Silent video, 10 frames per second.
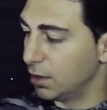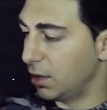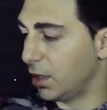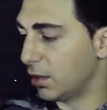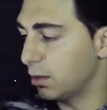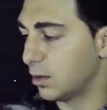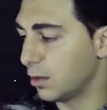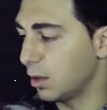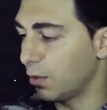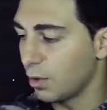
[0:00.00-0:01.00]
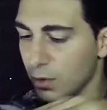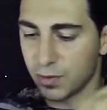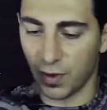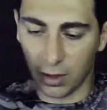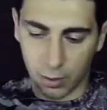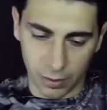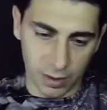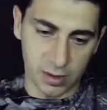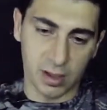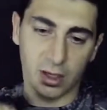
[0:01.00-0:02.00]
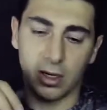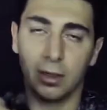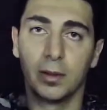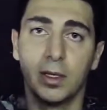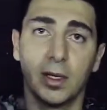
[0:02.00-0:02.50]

And you got one of those Velcro things here.